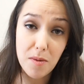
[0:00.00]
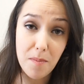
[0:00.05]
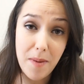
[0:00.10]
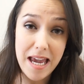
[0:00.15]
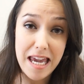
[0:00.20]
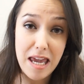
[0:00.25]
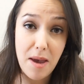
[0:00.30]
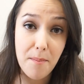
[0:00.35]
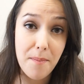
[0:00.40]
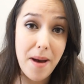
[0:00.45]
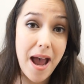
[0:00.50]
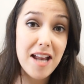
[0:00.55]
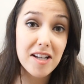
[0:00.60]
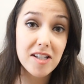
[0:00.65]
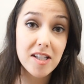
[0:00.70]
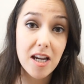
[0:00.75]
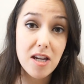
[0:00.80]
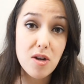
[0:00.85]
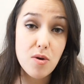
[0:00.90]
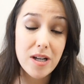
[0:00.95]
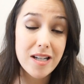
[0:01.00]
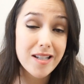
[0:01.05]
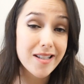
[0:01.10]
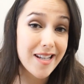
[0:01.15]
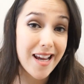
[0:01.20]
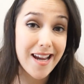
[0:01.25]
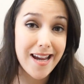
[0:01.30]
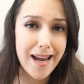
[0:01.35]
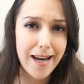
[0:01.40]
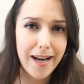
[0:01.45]
to make it better, you can
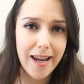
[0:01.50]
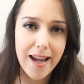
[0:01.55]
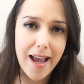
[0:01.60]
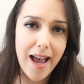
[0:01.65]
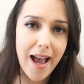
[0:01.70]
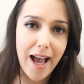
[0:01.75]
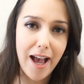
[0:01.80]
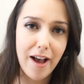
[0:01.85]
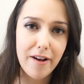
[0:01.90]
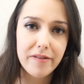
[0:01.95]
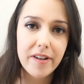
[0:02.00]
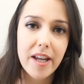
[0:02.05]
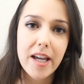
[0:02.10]
say, can I have,